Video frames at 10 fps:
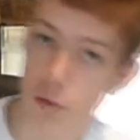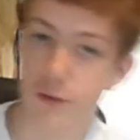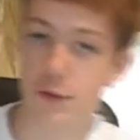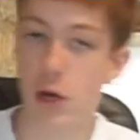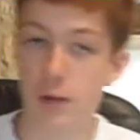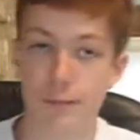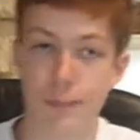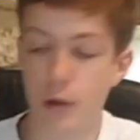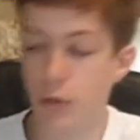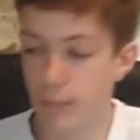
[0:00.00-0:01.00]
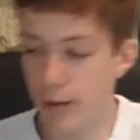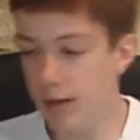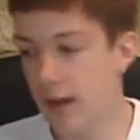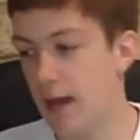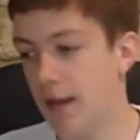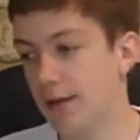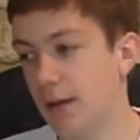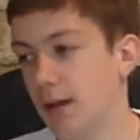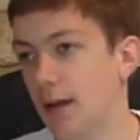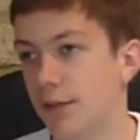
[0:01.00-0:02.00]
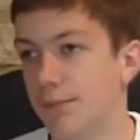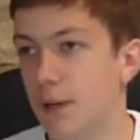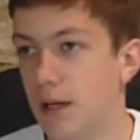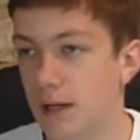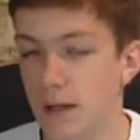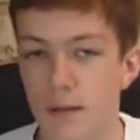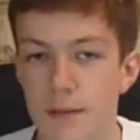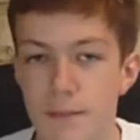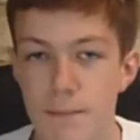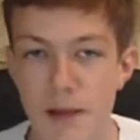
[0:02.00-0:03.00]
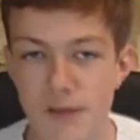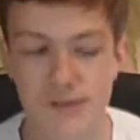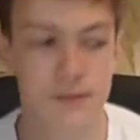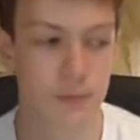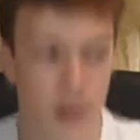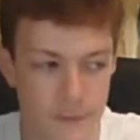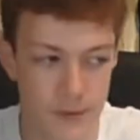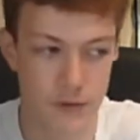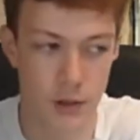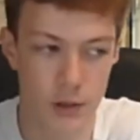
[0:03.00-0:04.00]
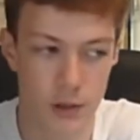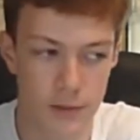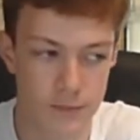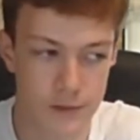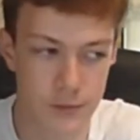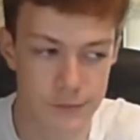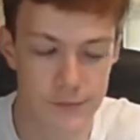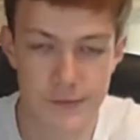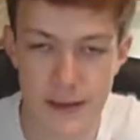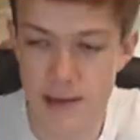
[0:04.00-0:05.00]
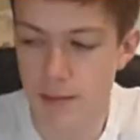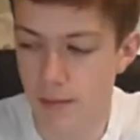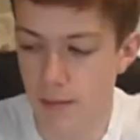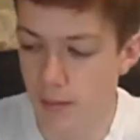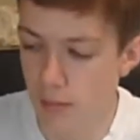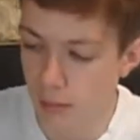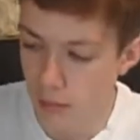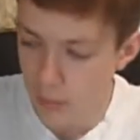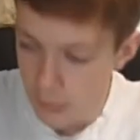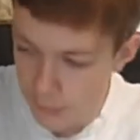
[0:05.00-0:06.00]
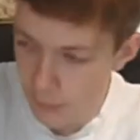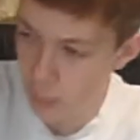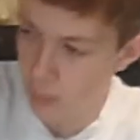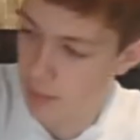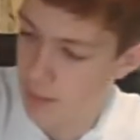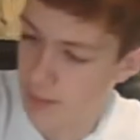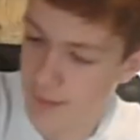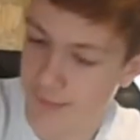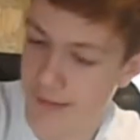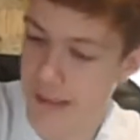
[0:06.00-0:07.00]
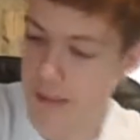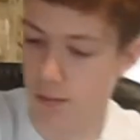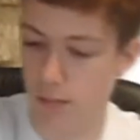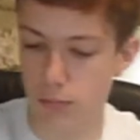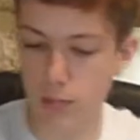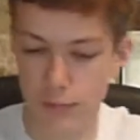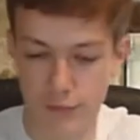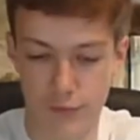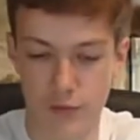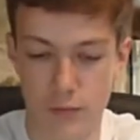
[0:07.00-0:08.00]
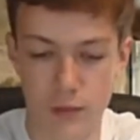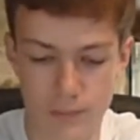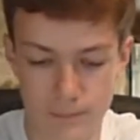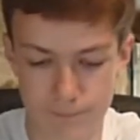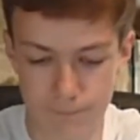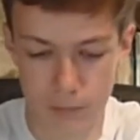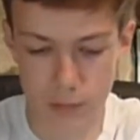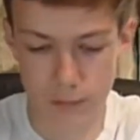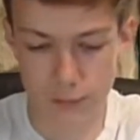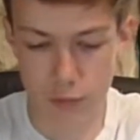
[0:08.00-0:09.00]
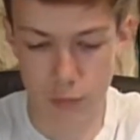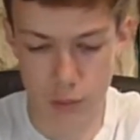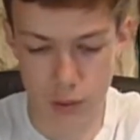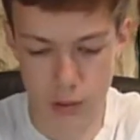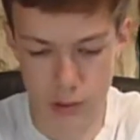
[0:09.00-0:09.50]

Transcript: this card with my own money, and it has been the best graphics card I've used to date. So let's see what it looks like, shall we? So